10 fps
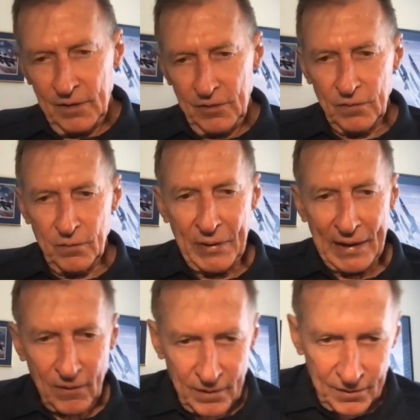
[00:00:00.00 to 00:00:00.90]
to
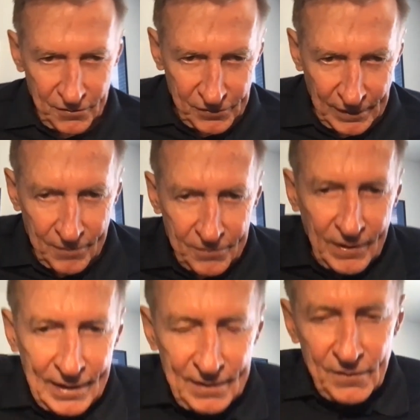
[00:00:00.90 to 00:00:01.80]
empower yourself,
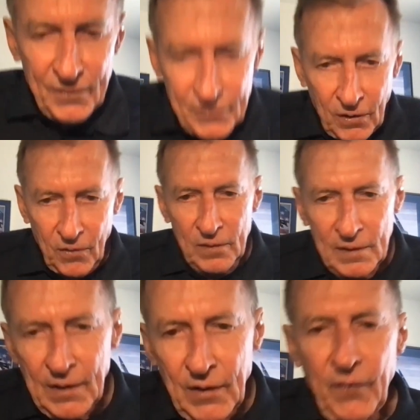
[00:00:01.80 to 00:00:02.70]
right? So
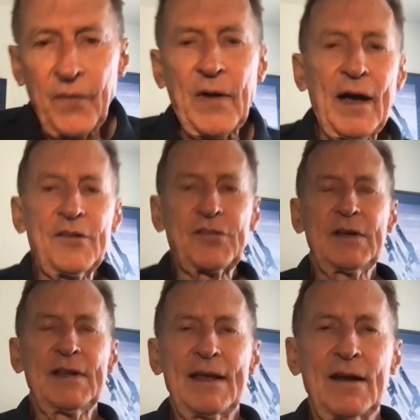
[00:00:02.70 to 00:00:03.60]
I
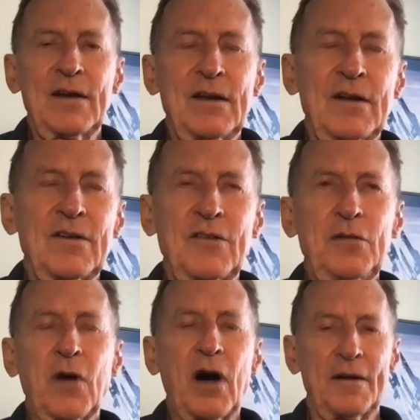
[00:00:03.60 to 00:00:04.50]
see that
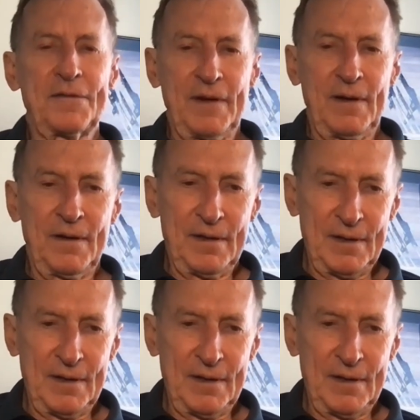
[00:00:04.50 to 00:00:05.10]
too often.